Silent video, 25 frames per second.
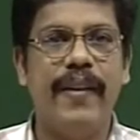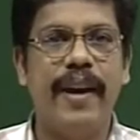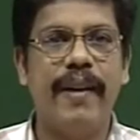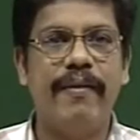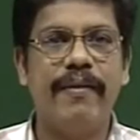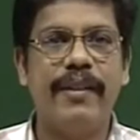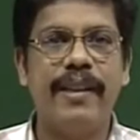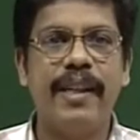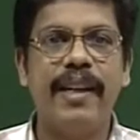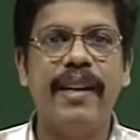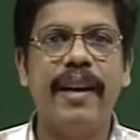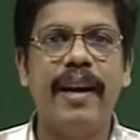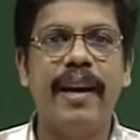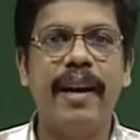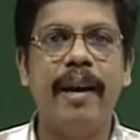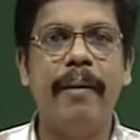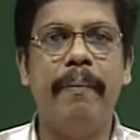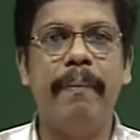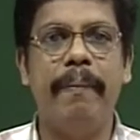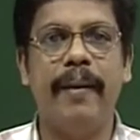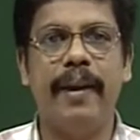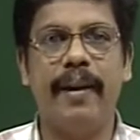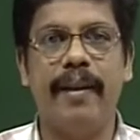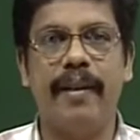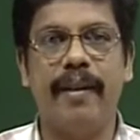have seen a
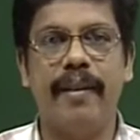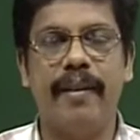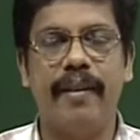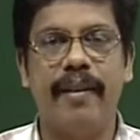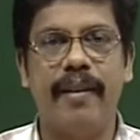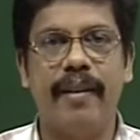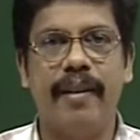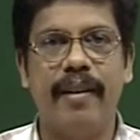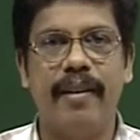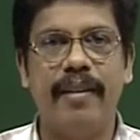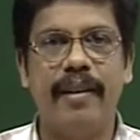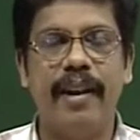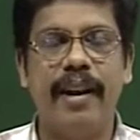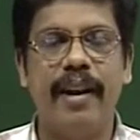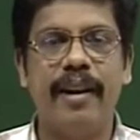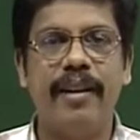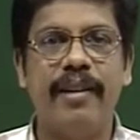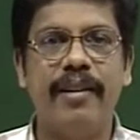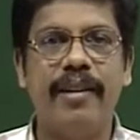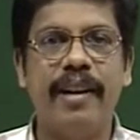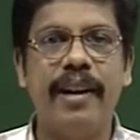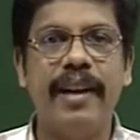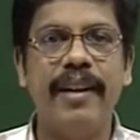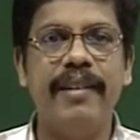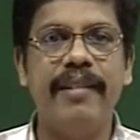clipping. There are
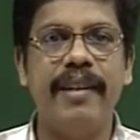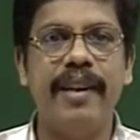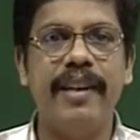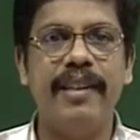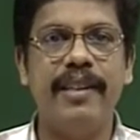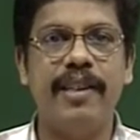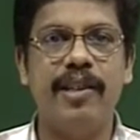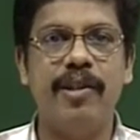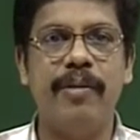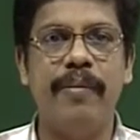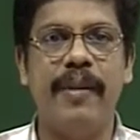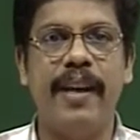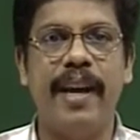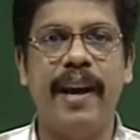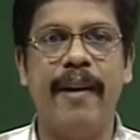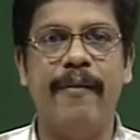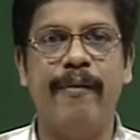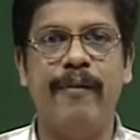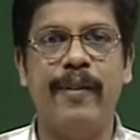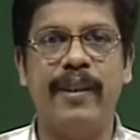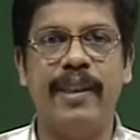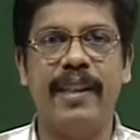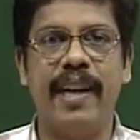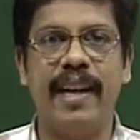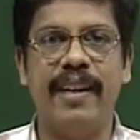three things to be
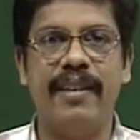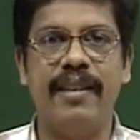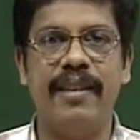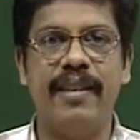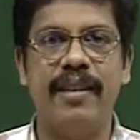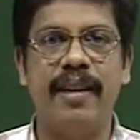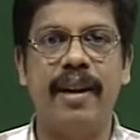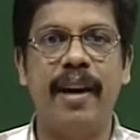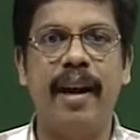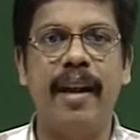emphasized.